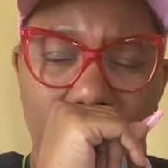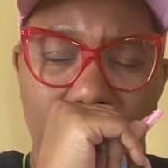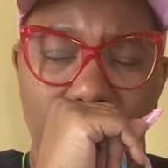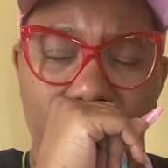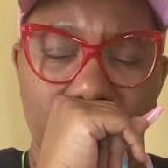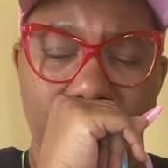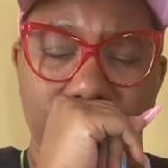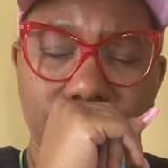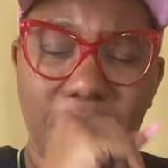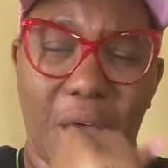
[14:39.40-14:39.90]

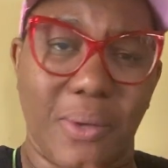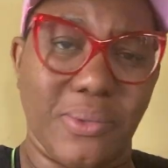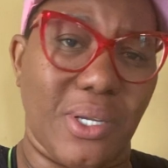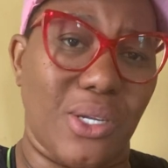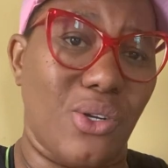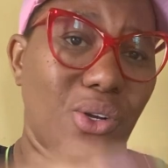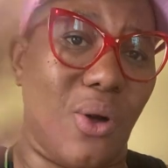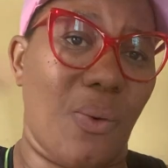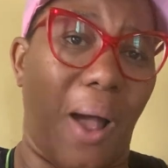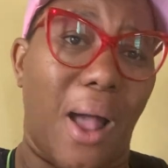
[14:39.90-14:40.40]
I was
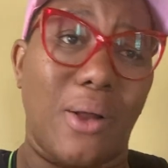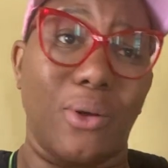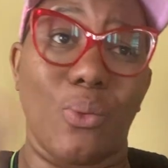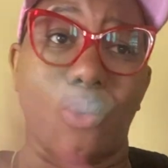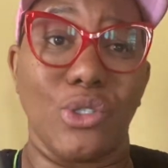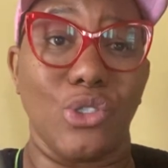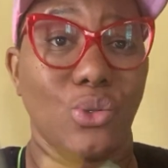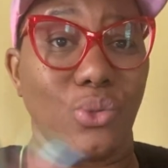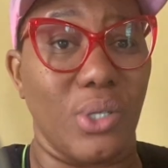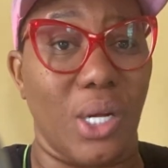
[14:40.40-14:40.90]
like, you know, I don't
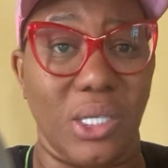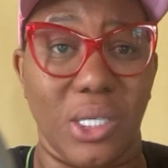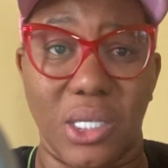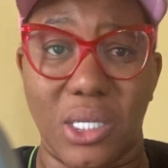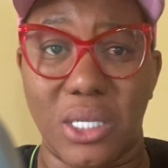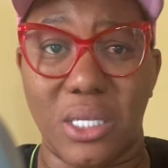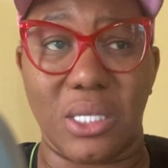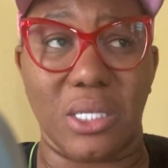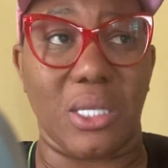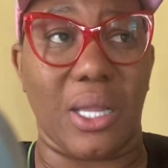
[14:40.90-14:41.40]
want to do none of
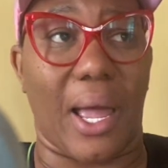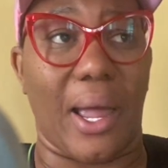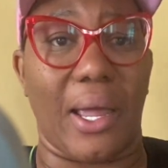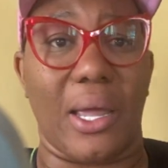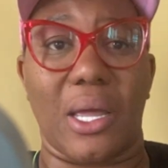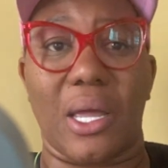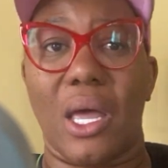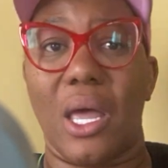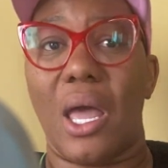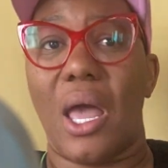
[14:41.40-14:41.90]
this.
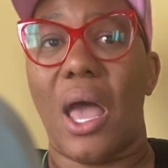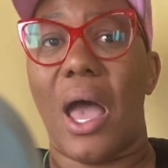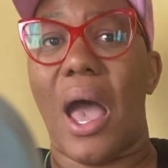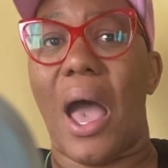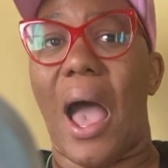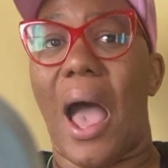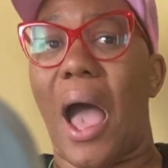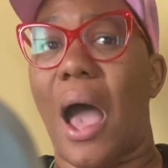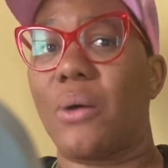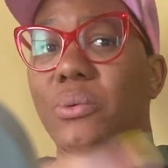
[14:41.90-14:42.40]
Like,
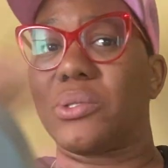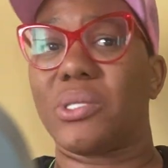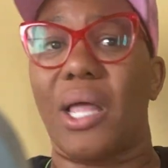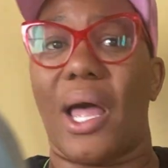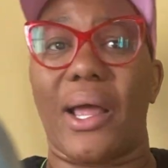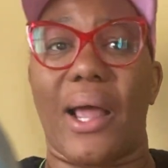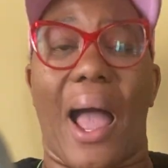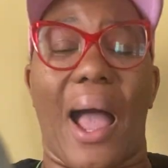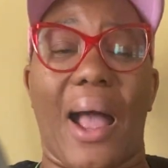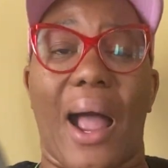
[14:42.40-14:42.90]
I was
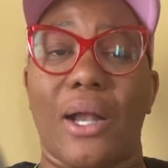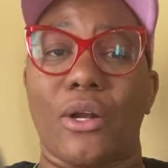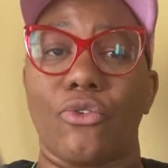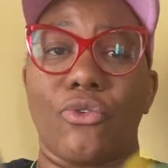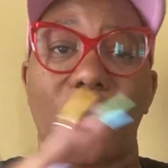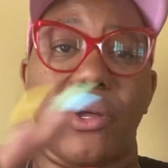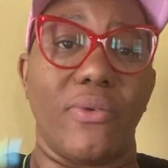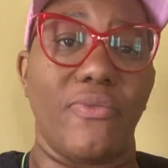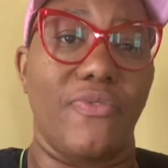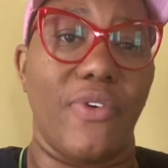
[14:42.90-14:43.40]
like, I got to
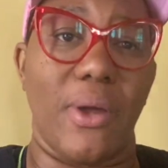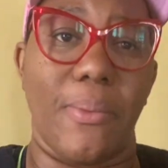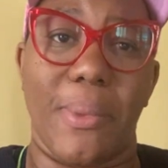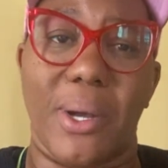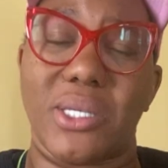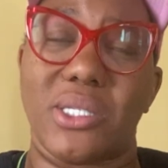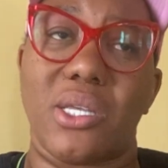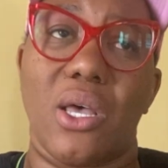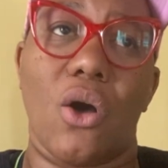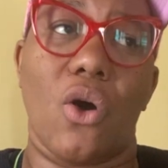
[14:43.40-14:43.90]
reinvent
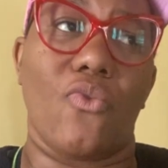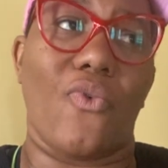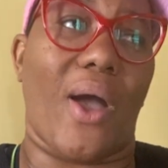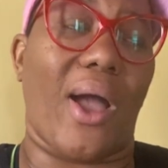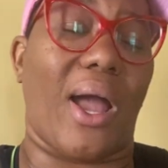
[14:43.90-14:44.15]
myself.